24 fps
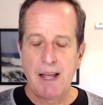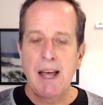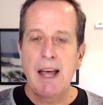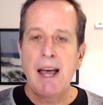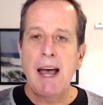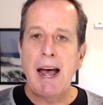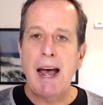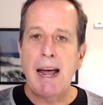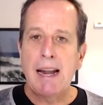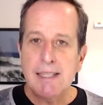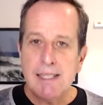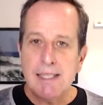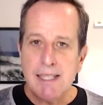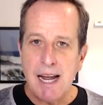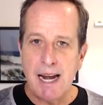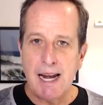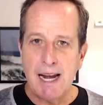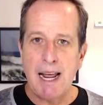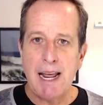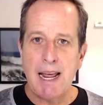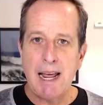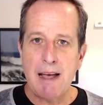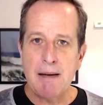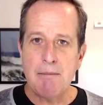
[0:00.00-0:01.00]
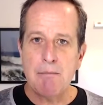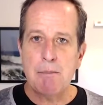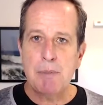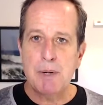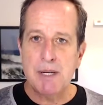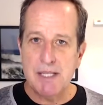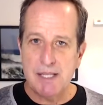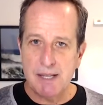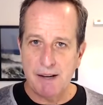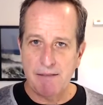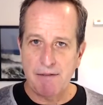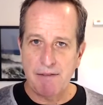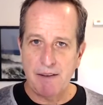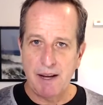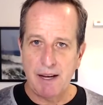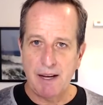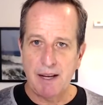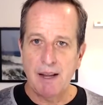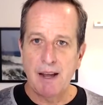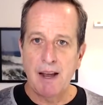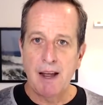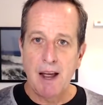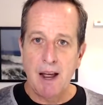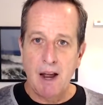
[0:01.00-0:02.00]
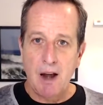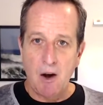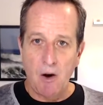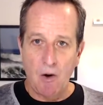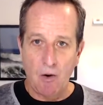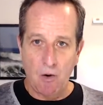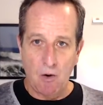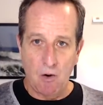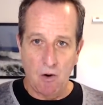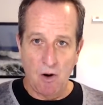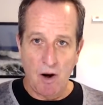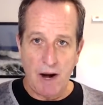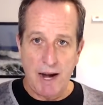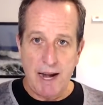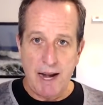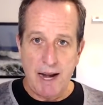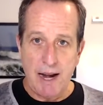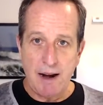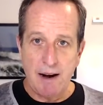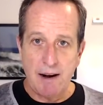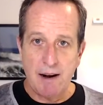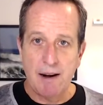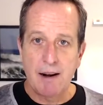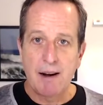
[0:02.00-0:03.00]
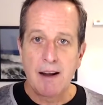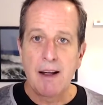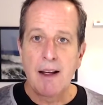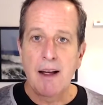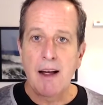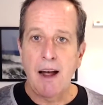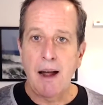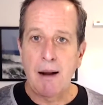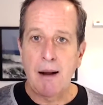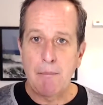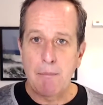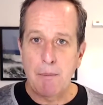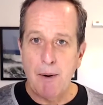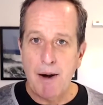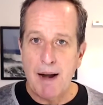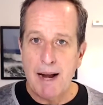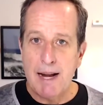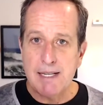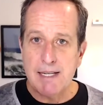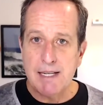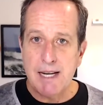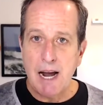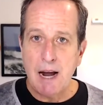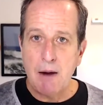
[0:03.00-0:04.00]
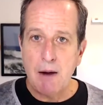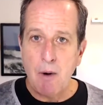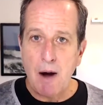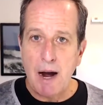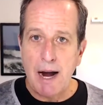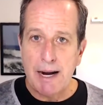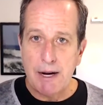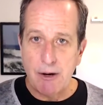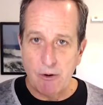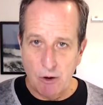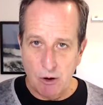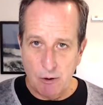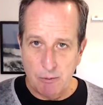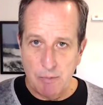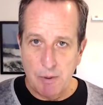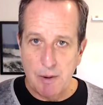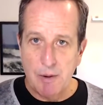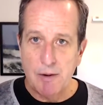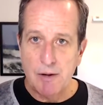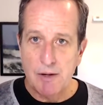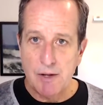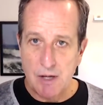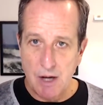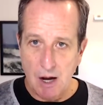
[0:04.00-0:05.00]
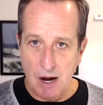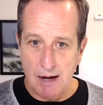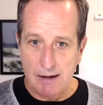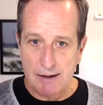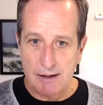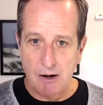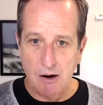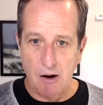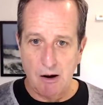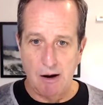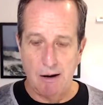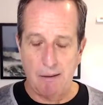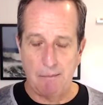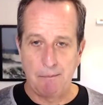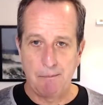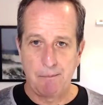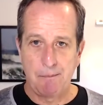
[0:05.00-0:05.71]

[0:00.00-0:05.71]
at 10 a.m. Pacific right here at branddiygroup.com.